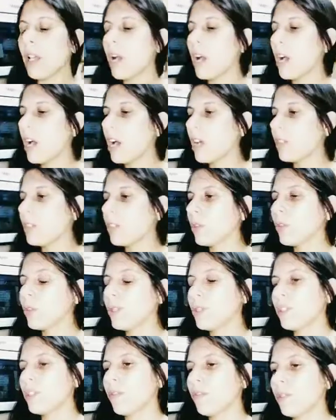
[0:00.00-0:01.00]
The
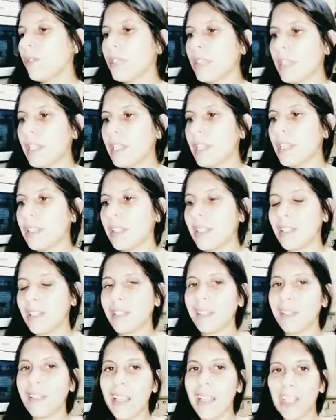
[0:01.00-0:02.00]
only difference
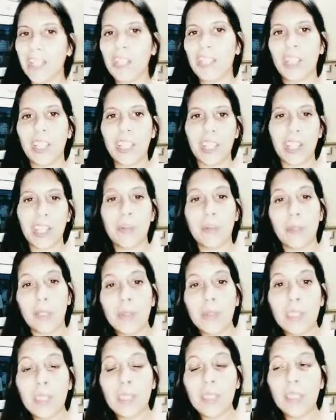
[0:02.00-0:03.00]
is less chicken I'm
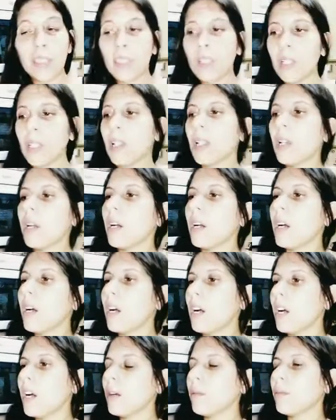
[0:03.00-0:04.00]
using,
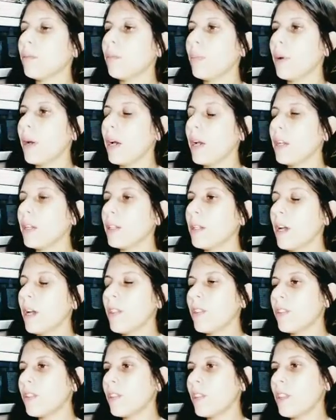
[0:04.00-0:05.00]
but
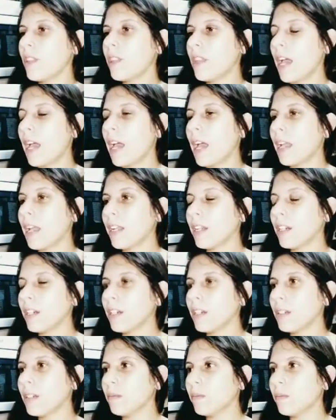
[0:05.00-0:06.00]
other than
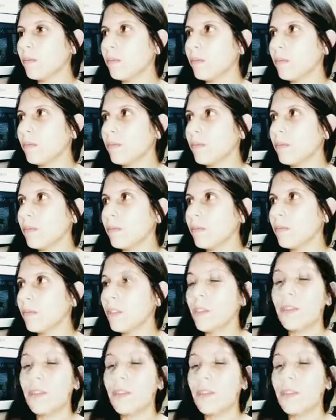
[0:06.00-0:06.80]
that, the